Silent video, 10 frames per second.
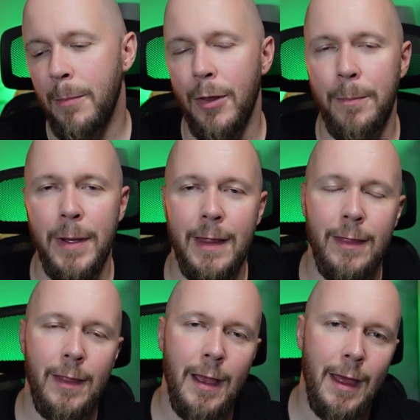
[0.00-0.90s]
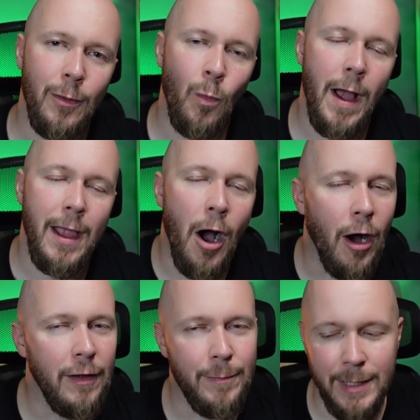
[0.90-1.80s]
But the bit and the way
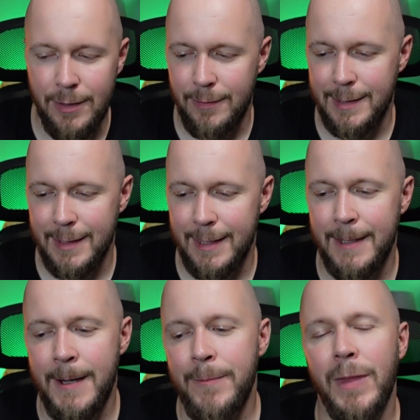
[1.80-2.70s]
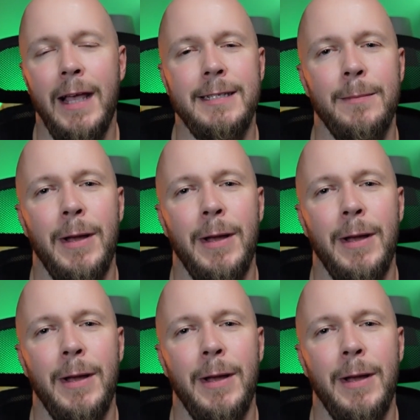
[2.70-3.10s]
I've been using it is it